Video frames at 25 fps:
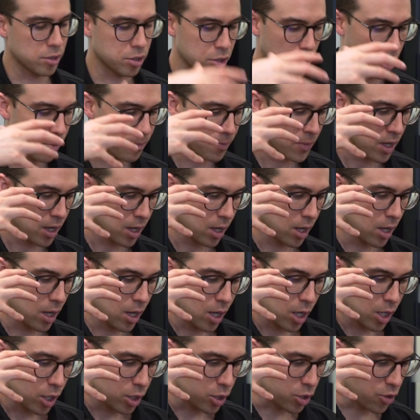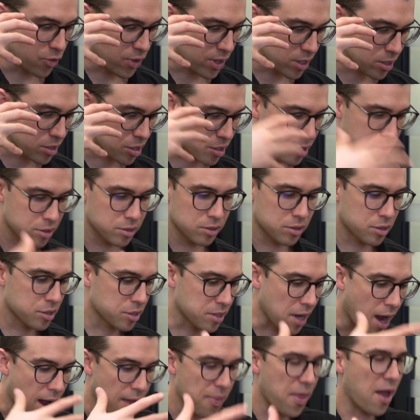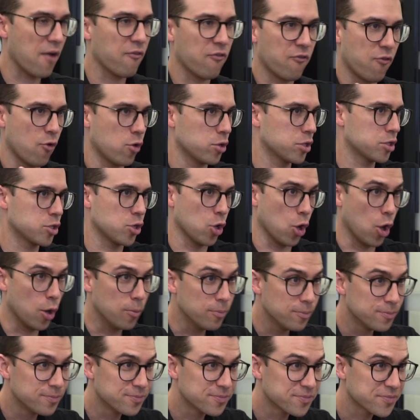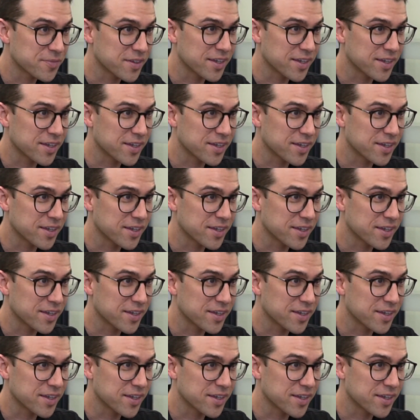So you then start that first term.